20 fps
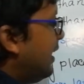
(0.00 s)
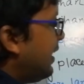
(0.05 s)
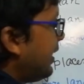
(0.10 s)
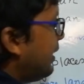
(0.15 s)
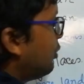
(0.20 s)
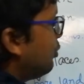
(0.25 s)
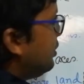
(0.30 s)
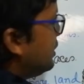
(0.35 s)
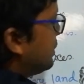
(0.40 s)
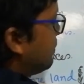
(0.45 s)

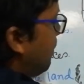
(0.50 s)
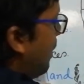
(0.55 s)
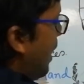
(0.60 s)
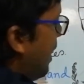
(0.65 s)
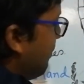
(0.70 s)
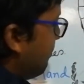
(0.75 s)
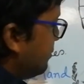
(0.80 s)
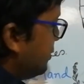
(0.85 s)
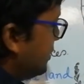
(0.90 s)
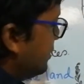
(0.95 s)
into
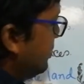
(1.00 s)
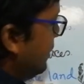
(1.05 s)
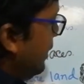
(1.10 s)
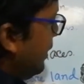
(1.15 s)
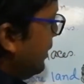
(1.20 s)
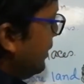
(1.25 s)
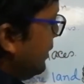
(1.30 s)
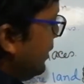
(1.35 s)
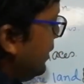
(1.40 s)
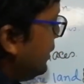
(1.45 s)
sperms.
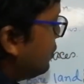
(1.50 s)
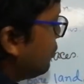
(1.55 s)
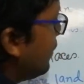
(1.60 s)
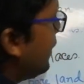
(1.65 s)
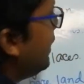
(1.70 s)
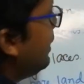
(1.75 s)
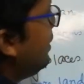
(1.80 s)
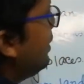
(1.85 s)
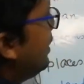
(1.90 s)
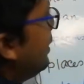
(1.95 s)
This will